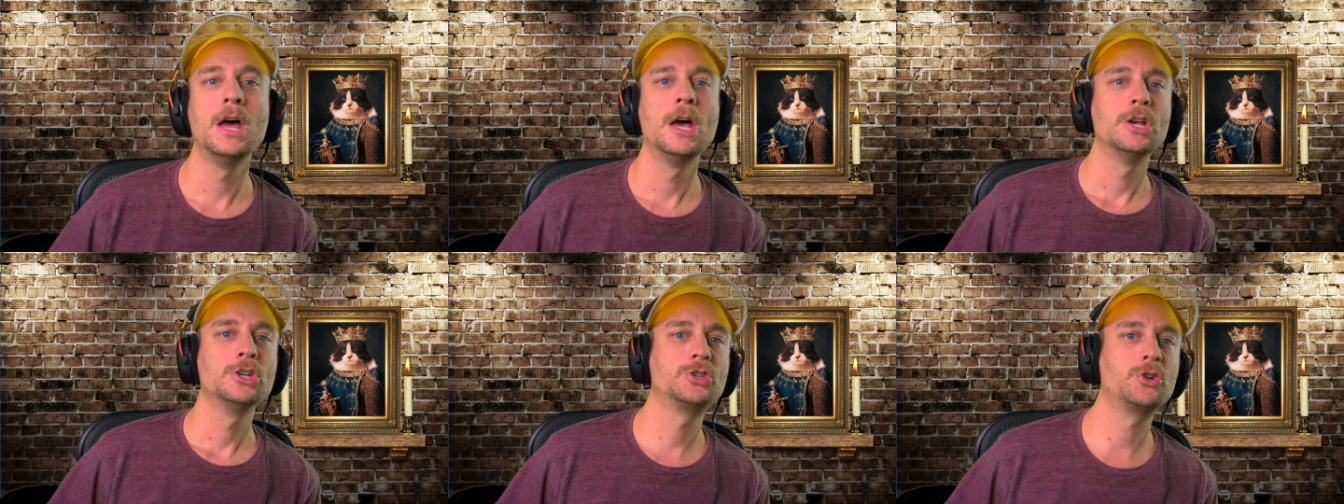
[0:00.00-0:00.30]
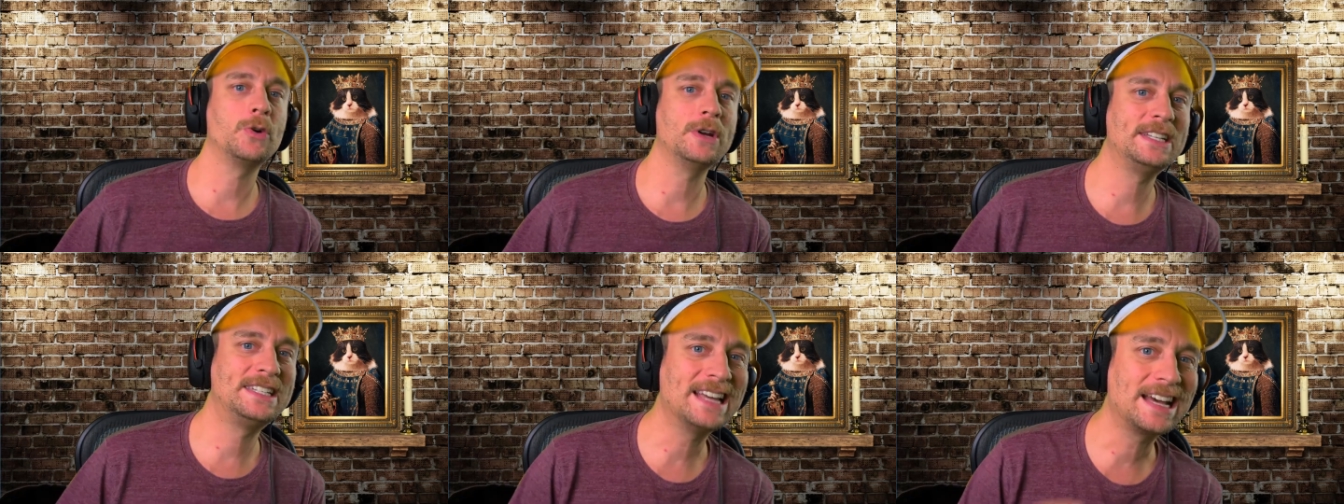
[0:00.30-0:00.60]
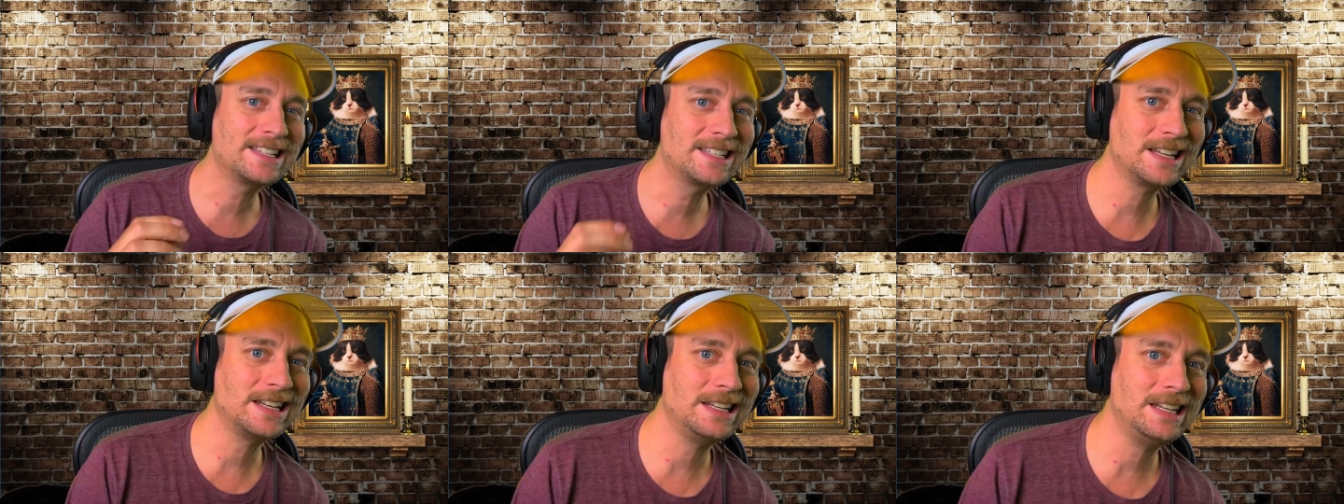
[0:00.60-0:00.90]
So it
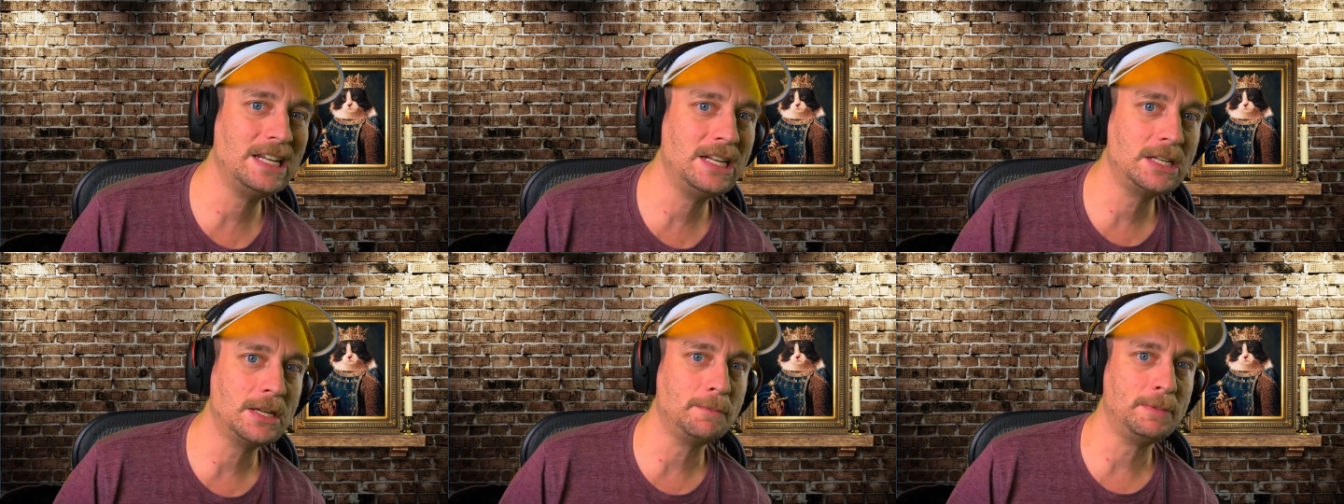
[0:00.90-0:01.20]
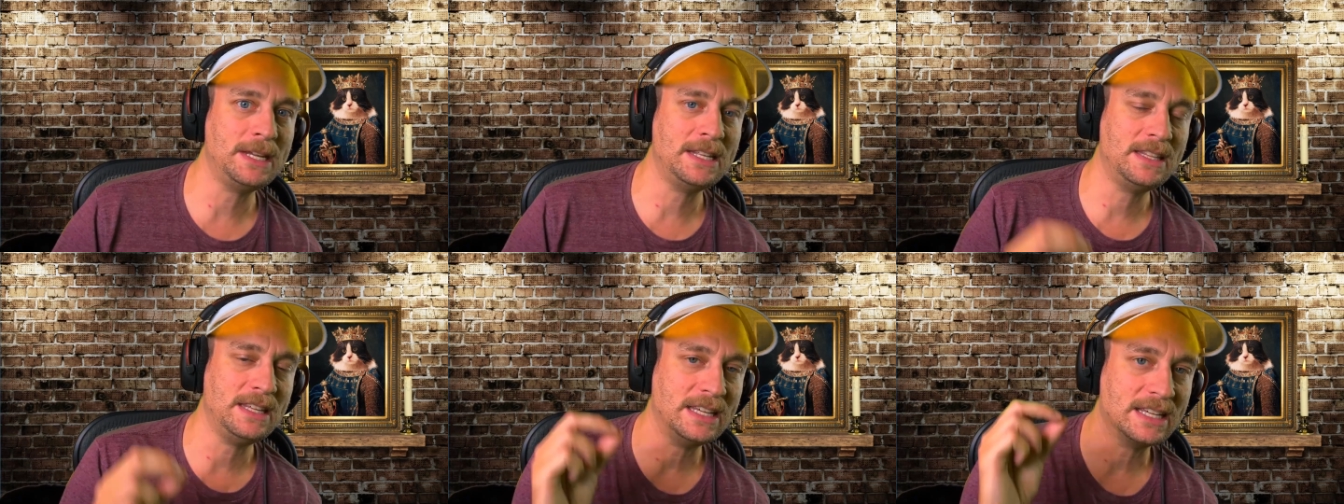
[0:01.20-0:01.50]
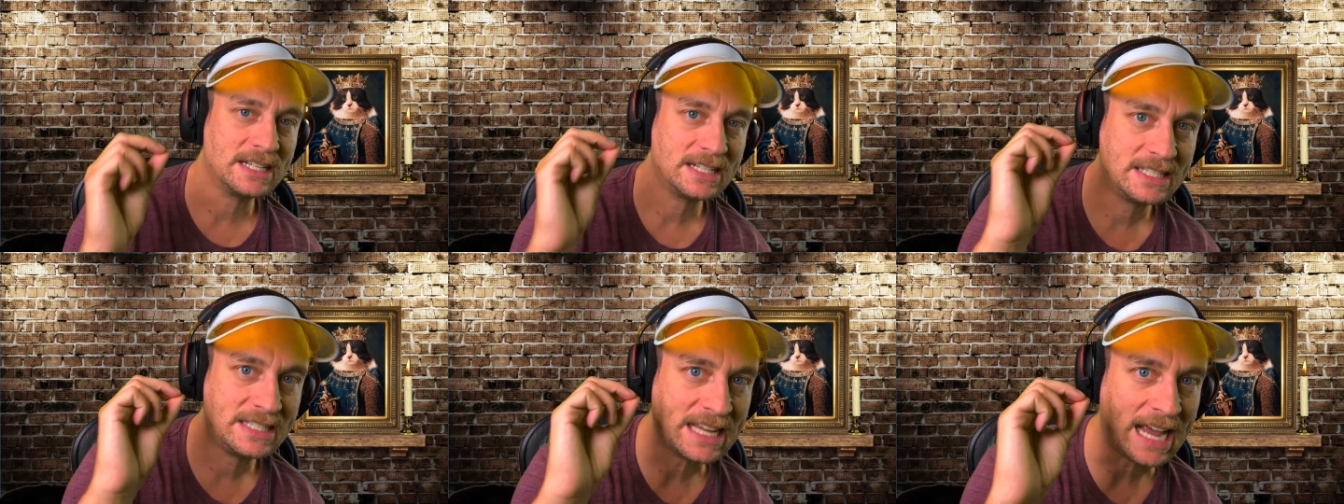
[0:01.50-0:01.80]
doesn't need to be the
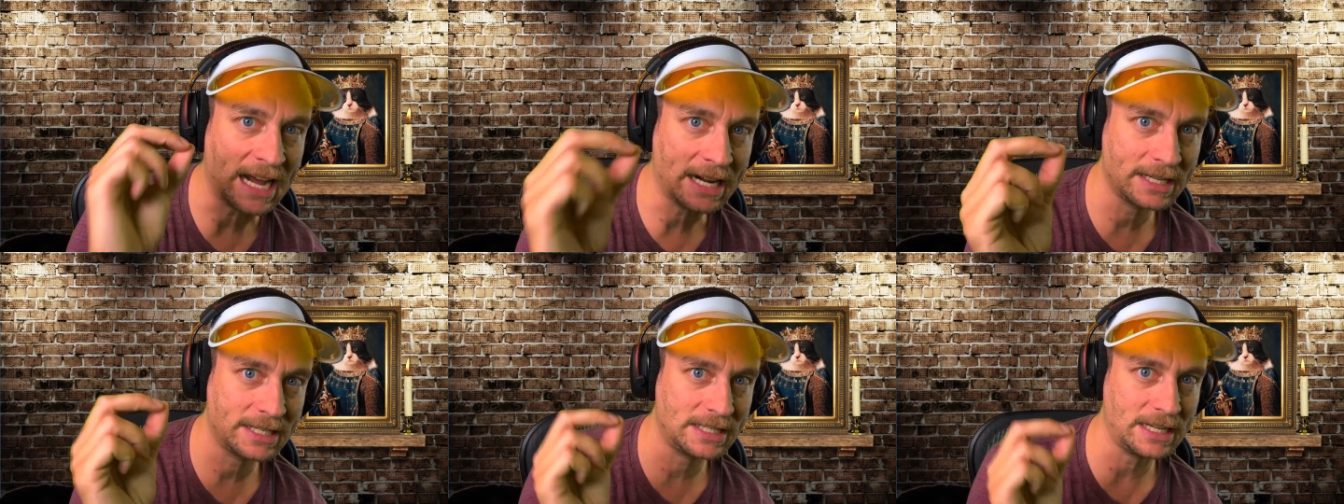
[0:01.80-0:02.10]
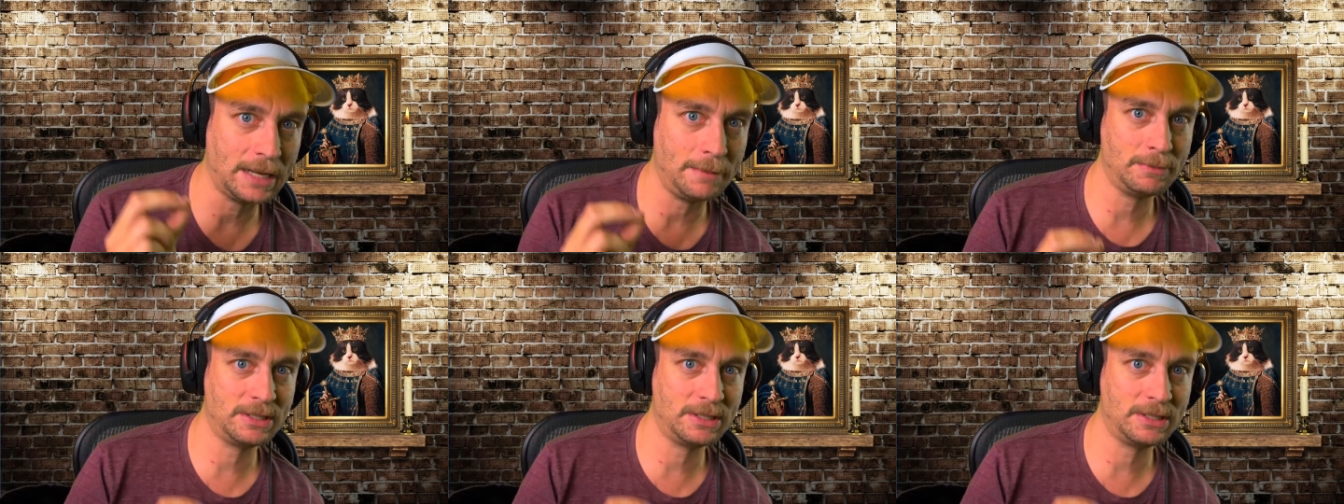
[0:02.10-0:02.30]
exact same